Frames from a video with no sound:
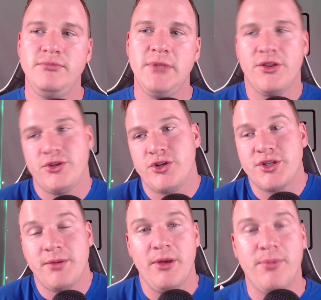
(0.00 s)
Now, the
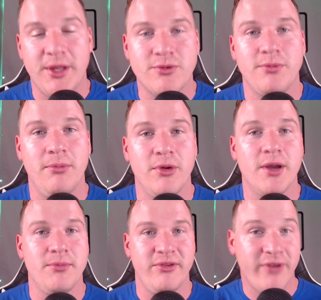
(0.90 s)
church can be a place where people
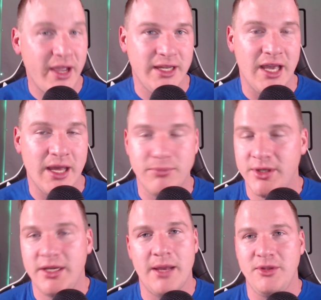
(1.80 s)
come to find God,
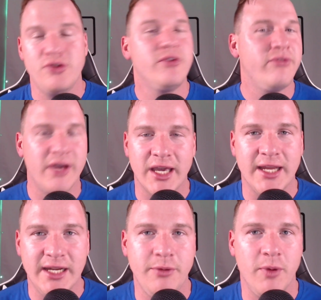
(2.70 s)
but I mean, you can find
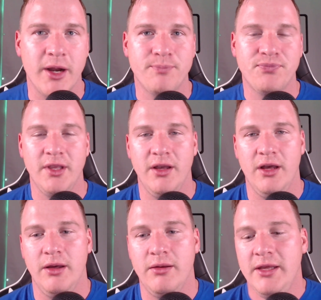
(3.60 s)
God anywhere.
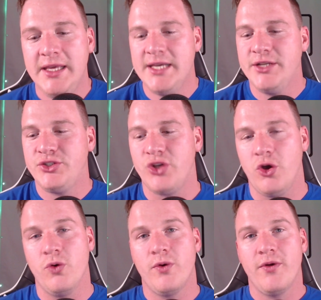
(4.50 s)

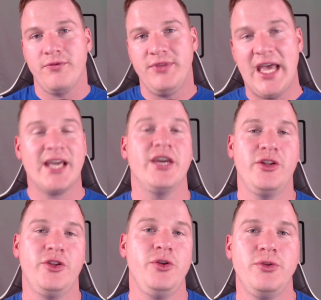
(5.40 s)
So that
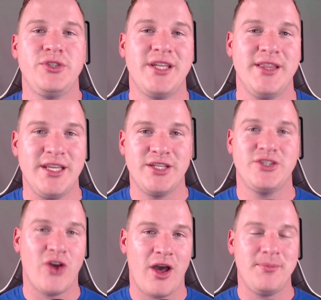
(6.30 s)
concludes this
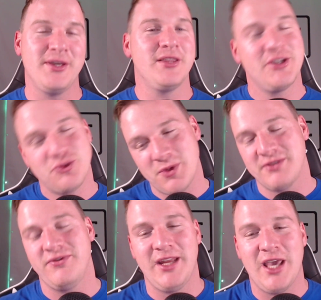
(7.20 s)
topic, this
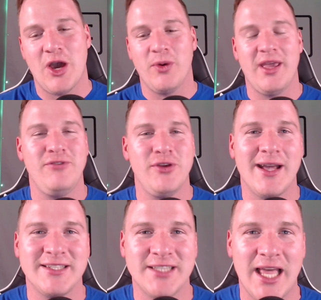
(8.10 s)
week's video. If you
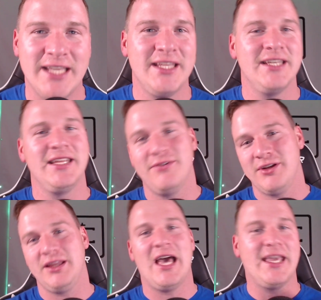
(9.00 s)
guys liked it, give
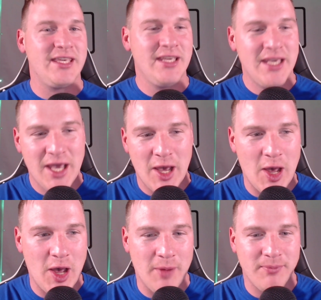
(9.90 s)
it a like.
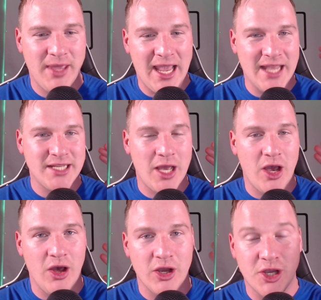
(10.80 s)
And
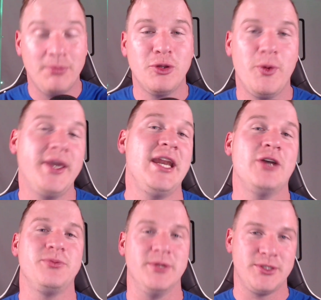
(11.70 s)
a couple of quick
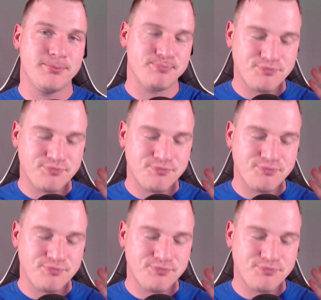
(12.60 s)
announcements.